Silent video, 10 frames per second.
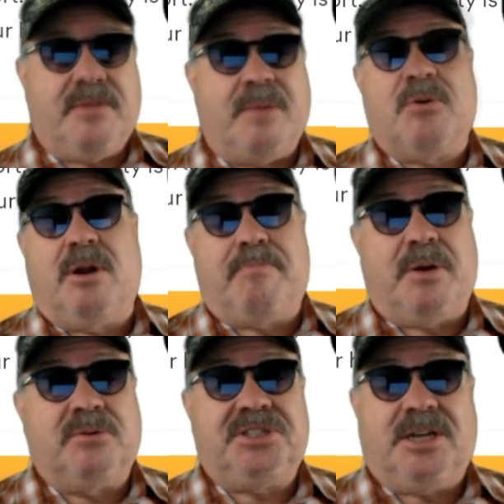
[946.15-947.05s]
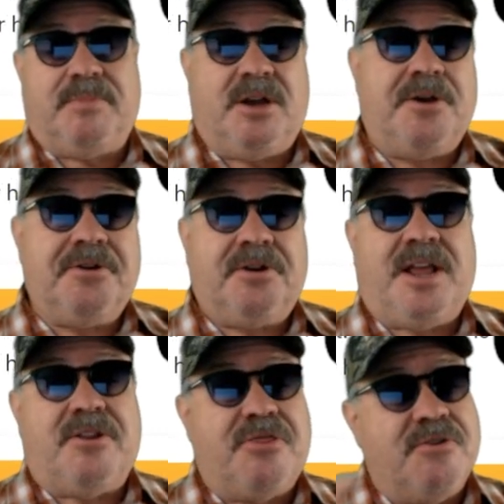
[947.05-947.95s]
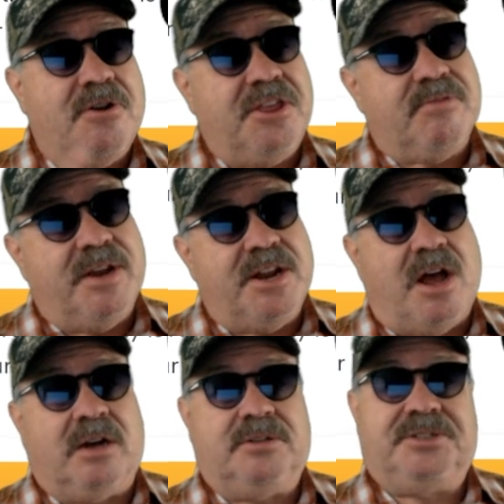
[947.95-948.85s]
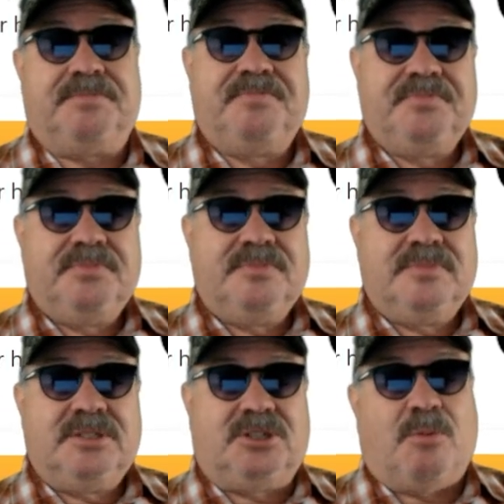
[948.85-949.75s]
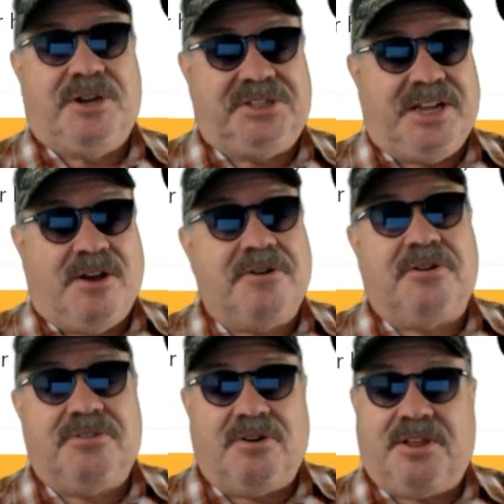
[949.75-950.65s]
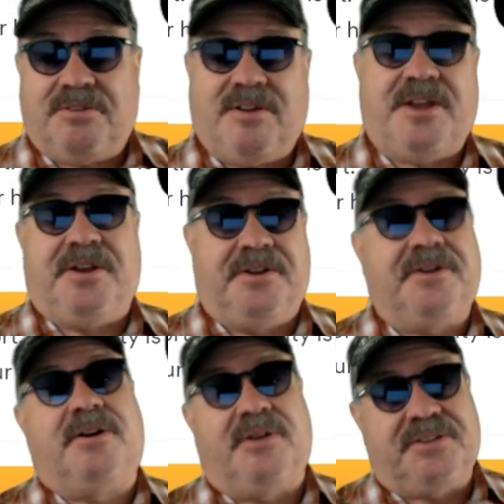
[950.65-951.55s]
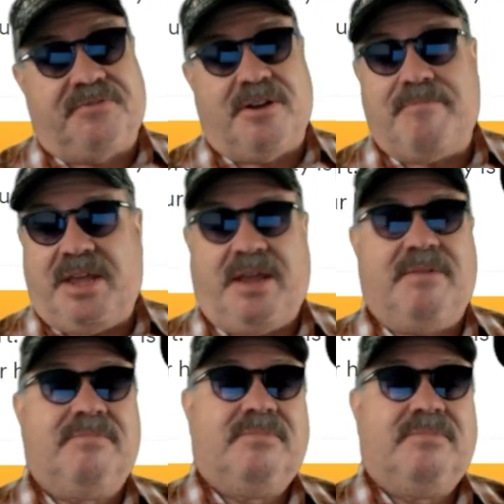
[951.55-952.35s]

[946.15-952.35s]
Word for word: I'm going to post up $133 so when you see 133, you'll know it's from me.